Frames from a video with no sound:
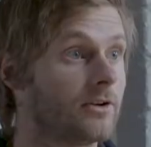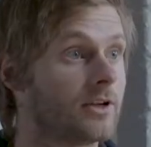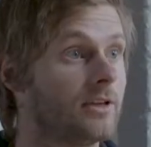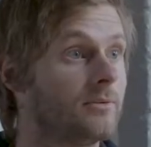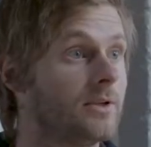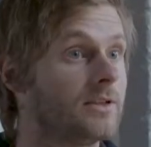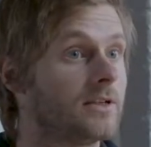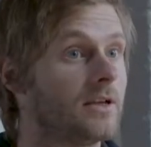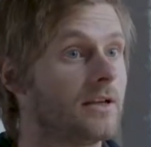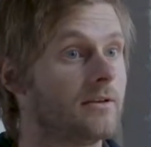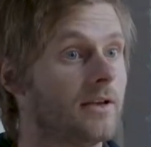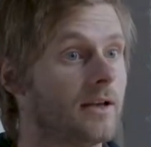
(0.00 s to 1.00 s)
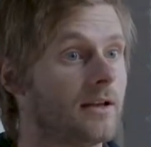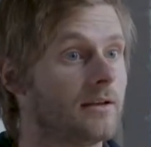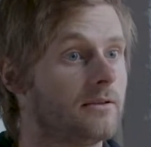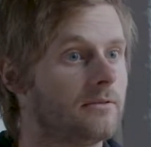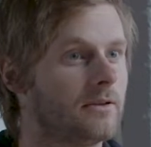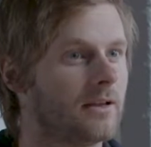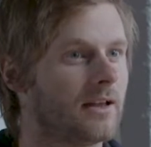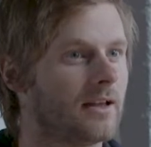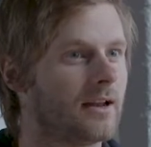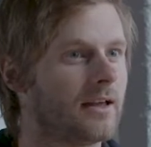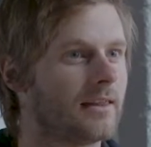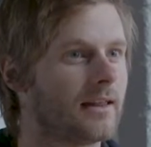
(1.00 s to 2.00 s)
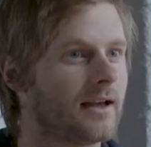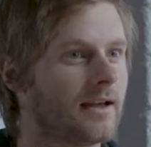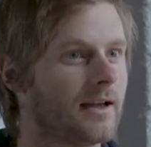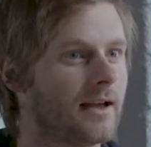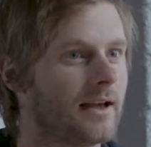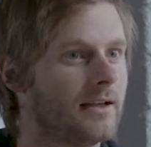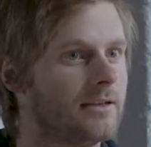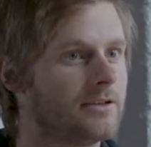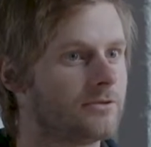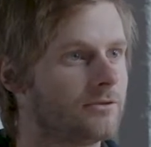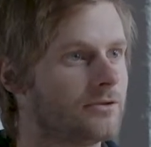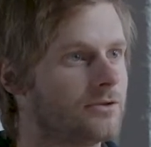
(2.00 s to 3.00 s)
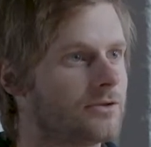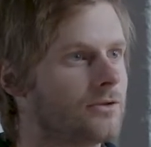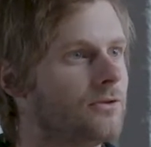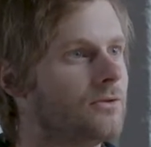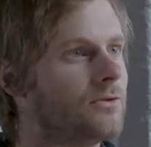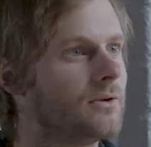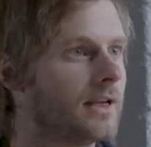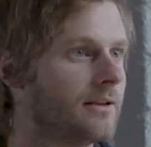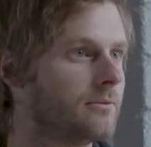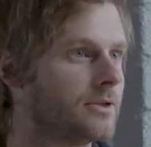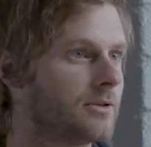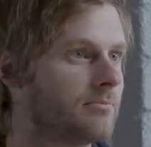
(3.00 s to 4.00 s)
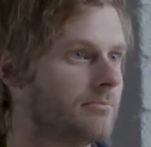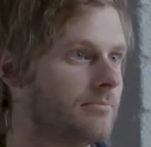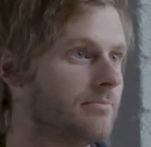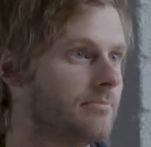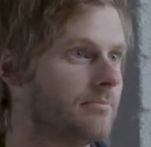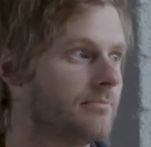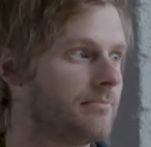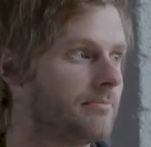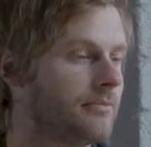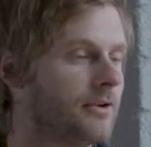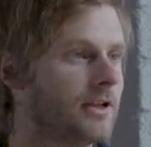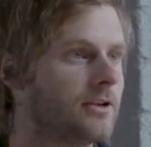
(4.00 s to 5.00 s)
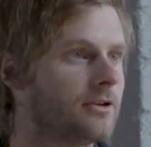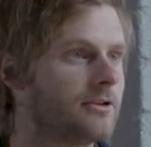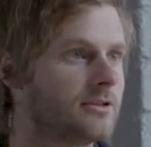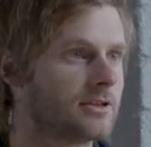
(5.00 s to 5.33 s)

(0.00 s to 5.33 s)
hockey in the winter, and at that age through school, it was a pretty good